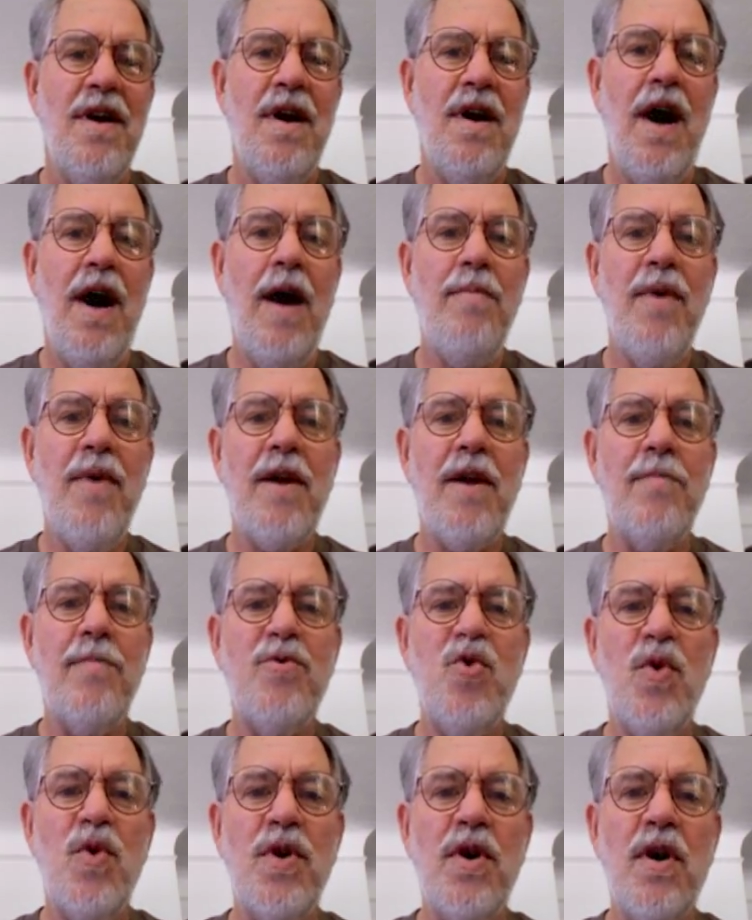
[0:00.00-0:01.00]
I'm not up
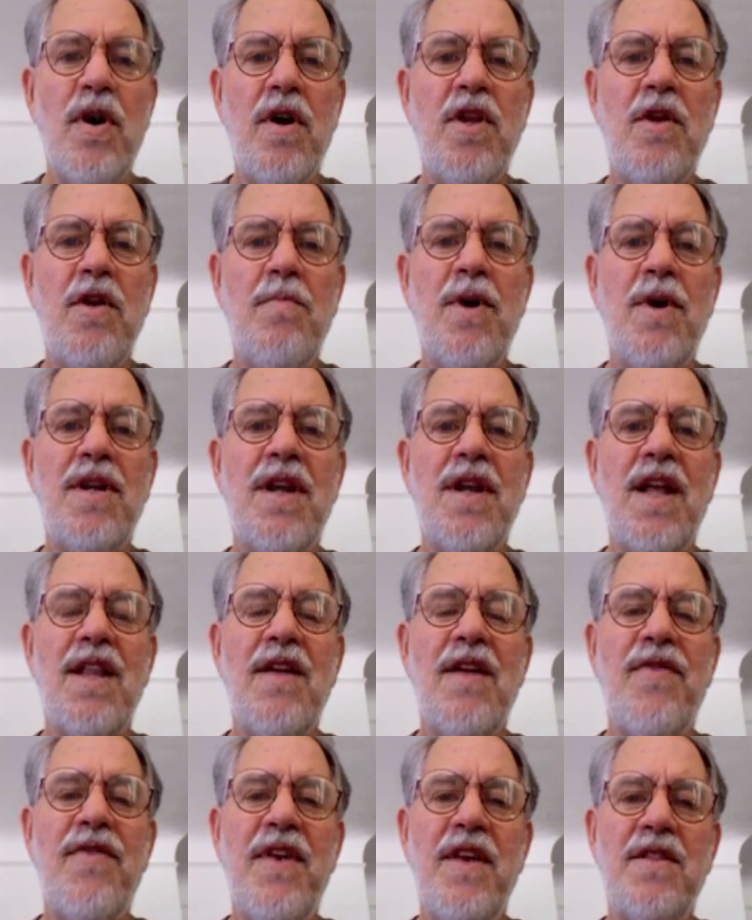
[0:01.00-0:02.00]
to an argument and I
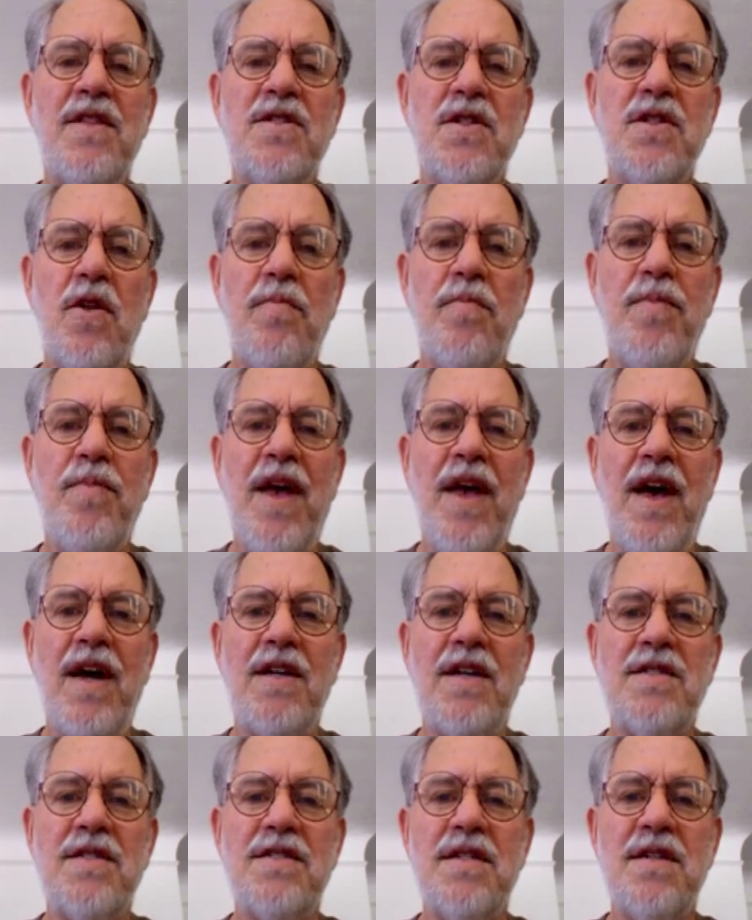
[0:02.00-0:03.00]
let the insult
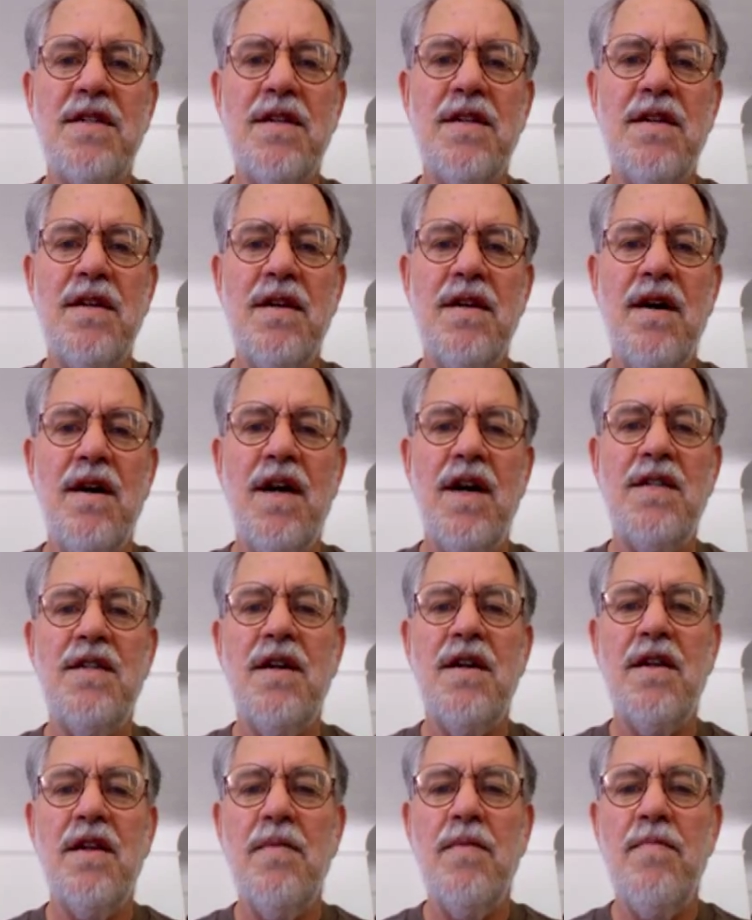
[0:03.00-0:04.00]
pass. I
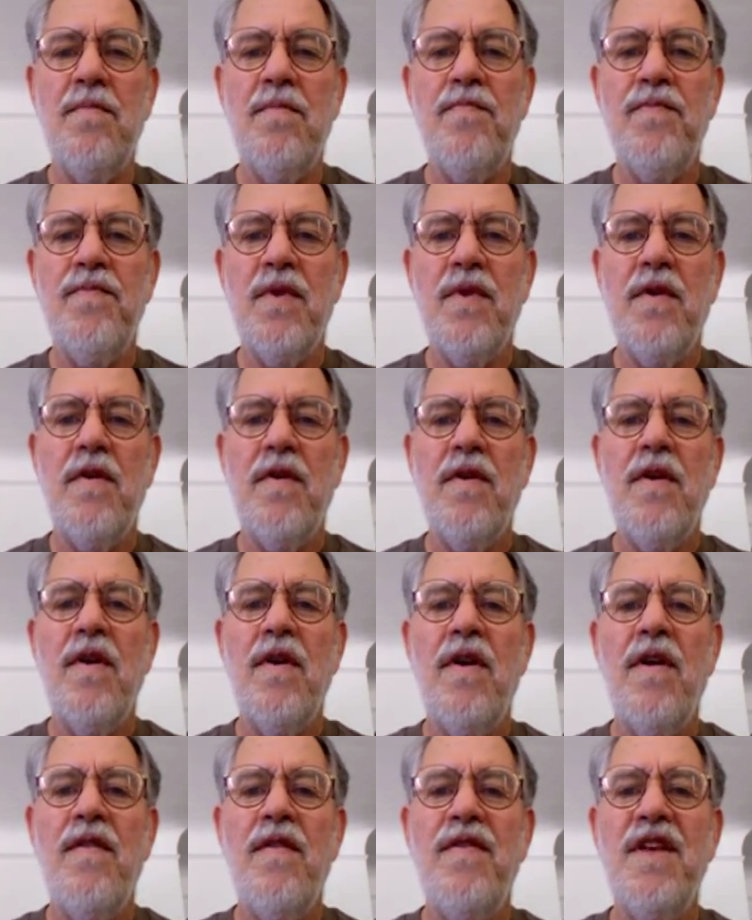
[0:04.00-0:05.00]
tell him,
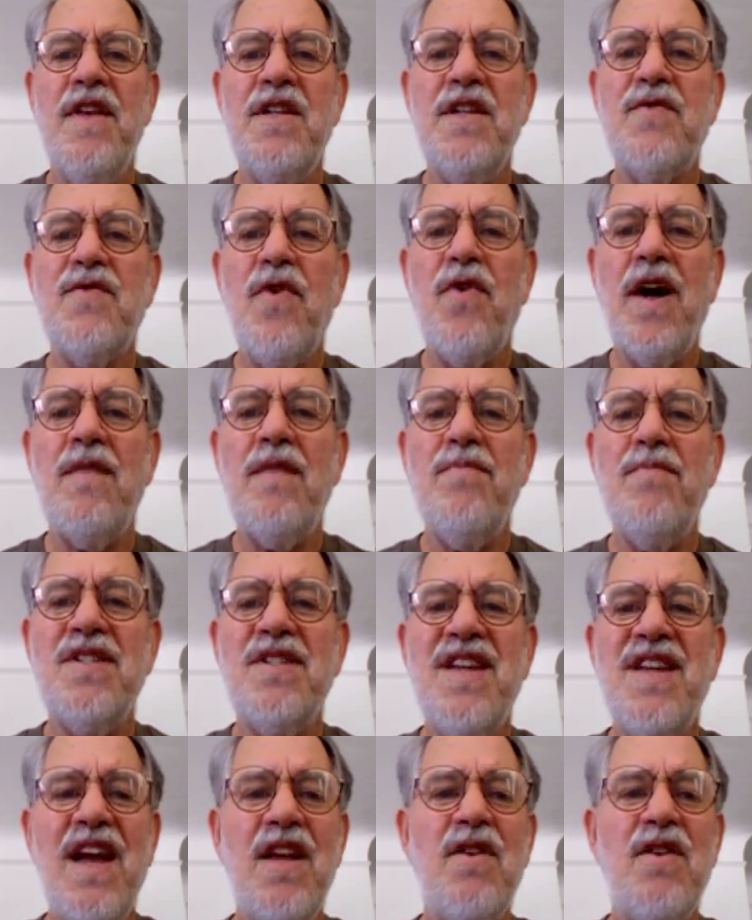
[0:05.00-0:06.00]
"These fried
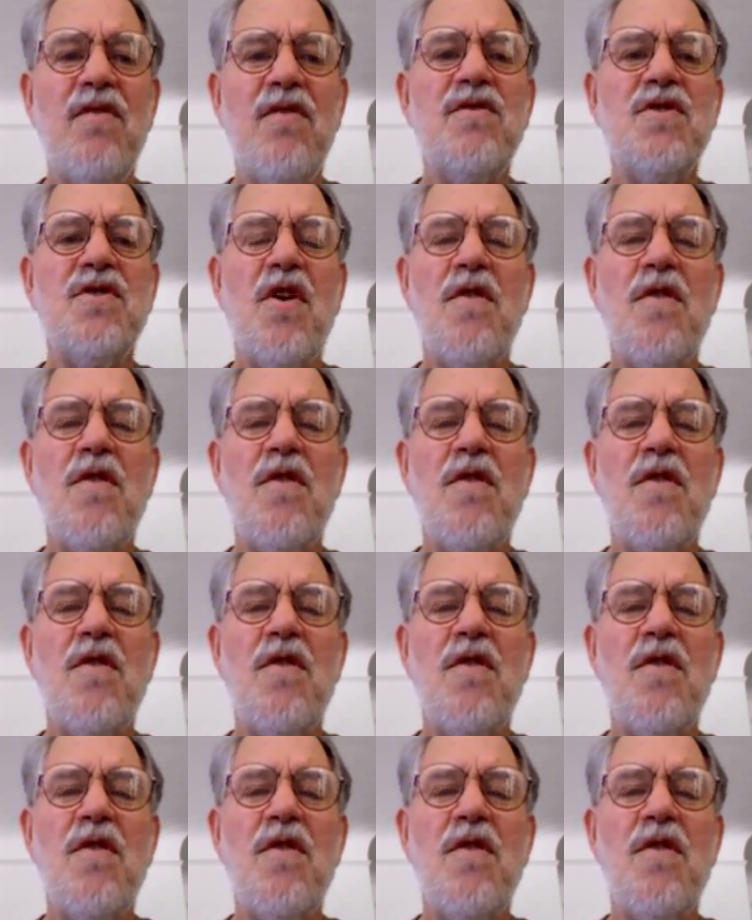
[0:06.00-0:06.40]
potatoes are